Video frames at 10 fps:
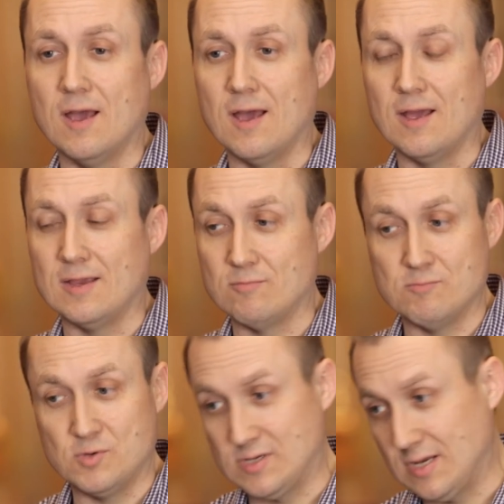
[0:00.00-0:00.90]
uh,
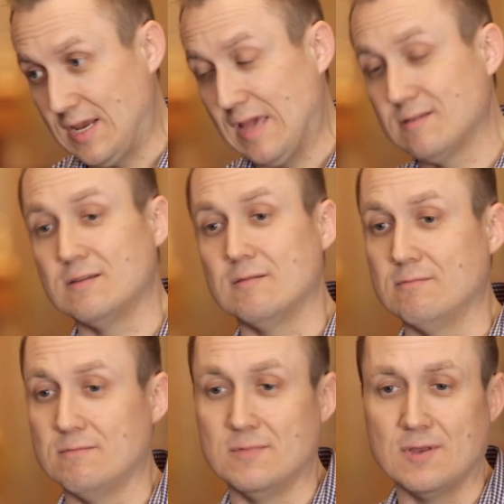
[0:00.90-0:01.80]
she said yes,
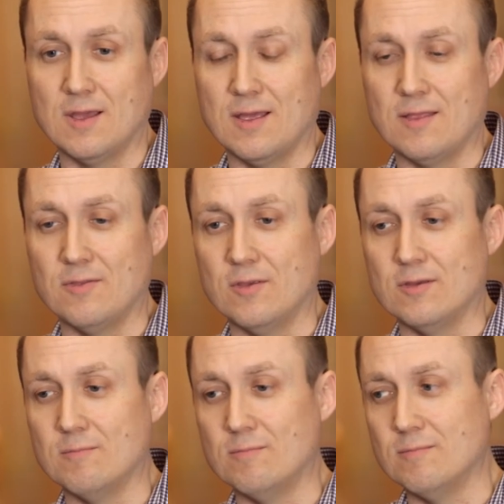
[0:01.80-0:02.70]
and uh, the
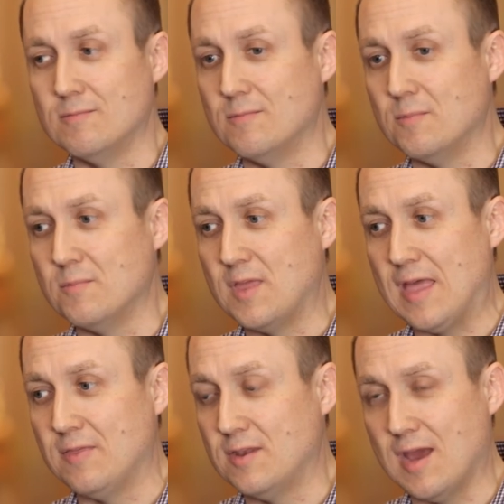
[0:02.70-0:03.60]
they
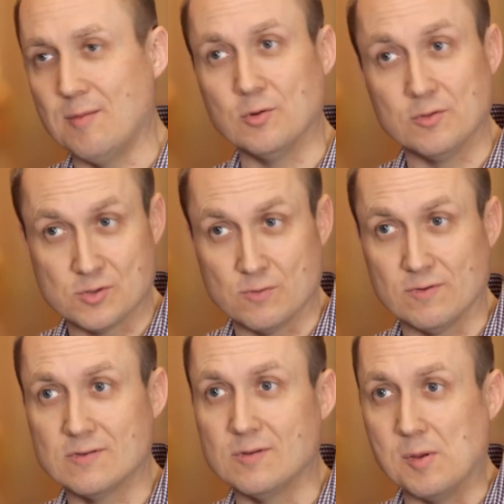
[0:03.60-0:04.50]
had the time during the
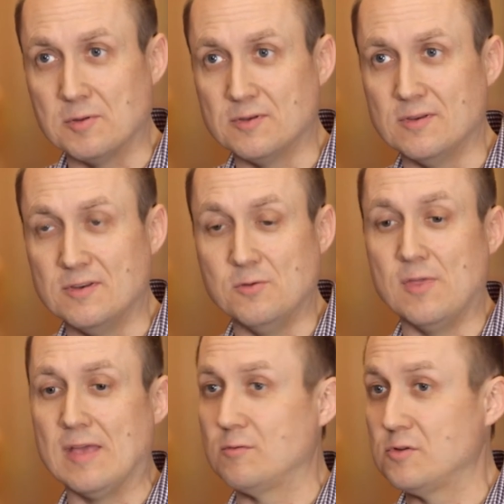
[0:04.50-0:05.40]
service to be able to, to do
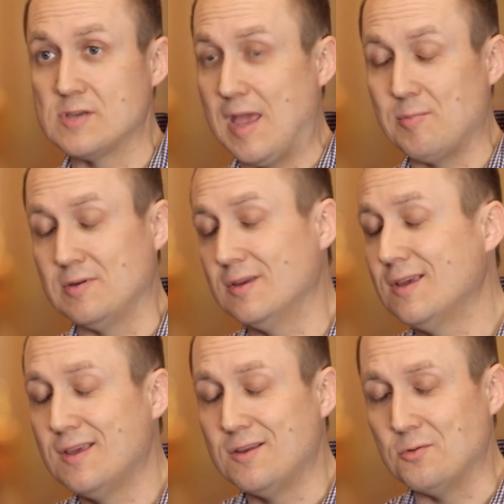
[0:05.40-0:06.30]
that, so it just happened
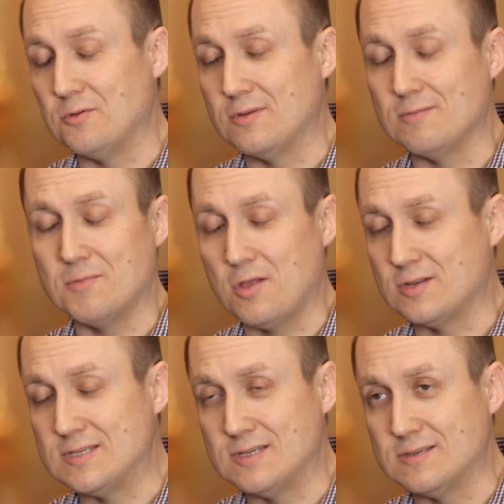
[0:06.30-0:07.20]
during the
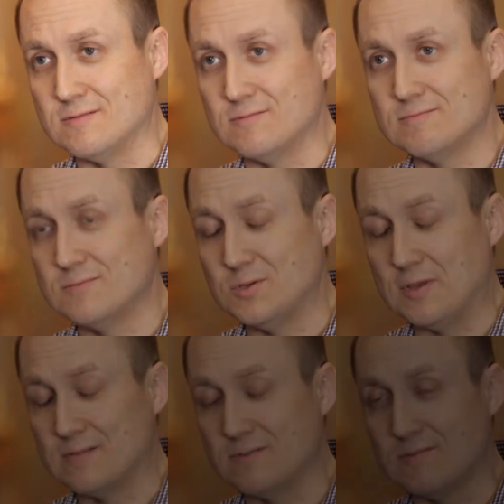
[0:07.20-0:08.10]
holiday season of
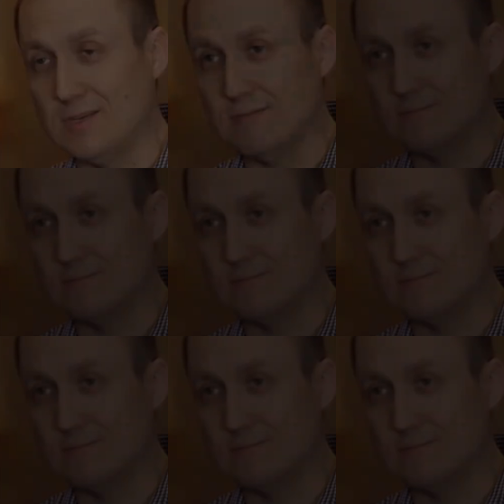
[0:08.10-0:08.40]
2015.